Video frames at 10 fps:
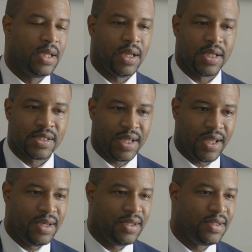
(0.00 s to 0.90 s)
has
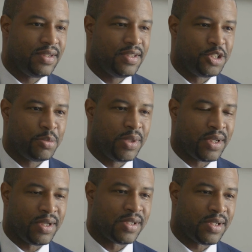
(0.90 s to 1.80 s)
any
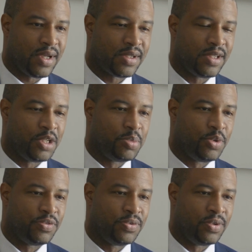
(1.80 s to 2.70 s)
Jamaican stocks in their
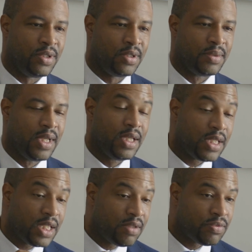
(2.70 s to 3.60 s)
portfolio,
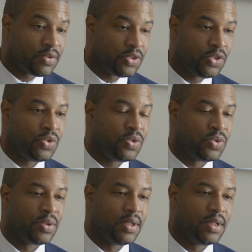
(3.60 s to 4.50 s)
even though